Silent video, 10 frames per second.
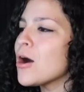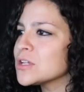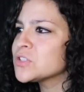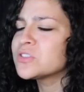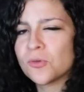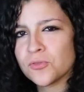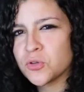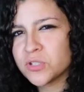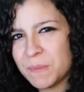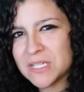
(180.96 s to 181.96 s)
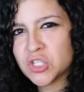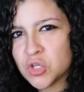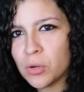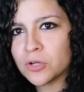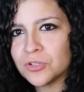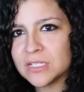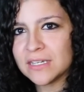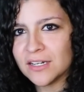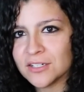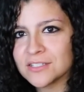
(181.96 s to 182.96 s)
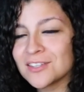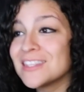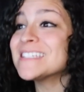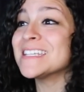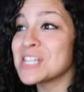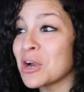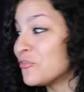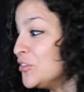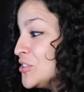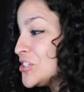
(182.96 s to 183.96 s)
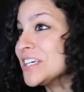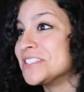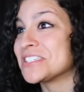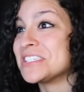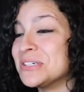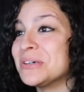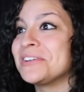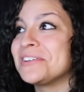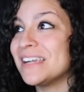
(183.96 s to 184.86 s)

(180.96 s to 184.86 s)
Also, it's also, its so it has been 200 years. So this is our future in just 200